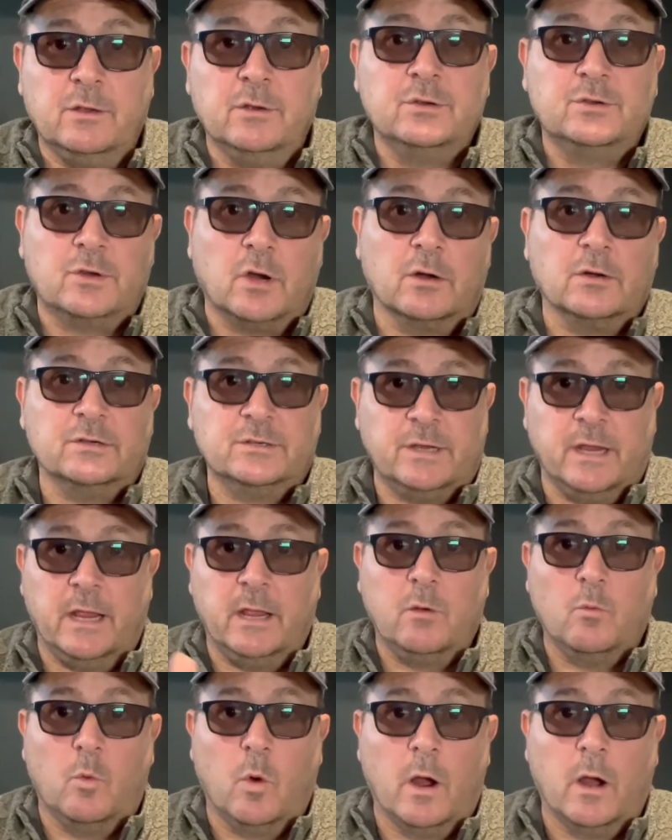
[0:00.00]
you start
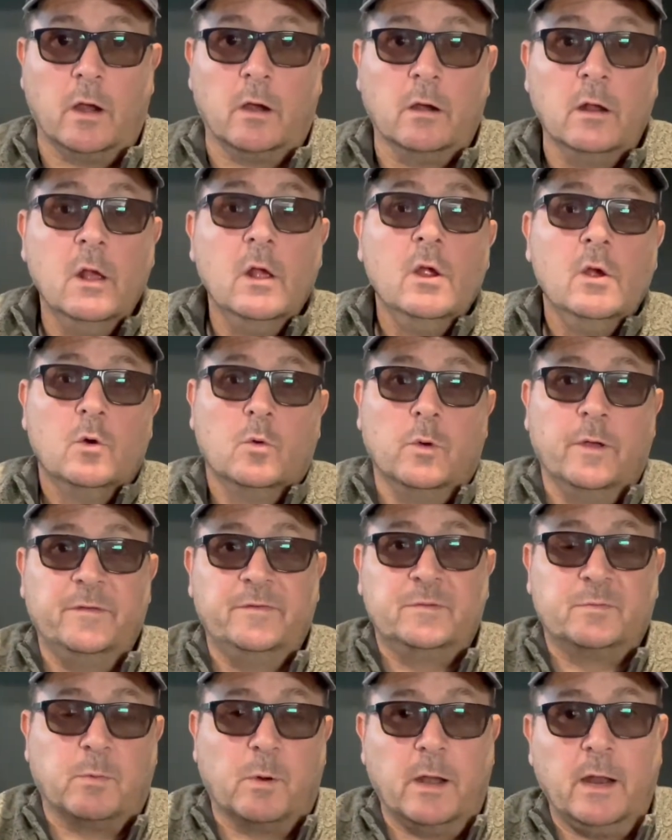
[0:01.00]
seeing where
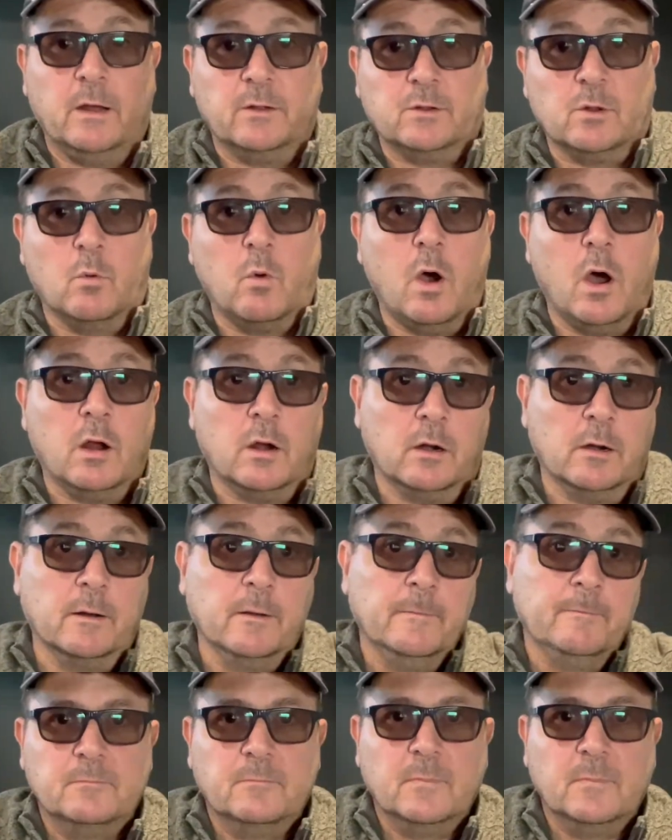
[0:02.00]
we've spread out the water.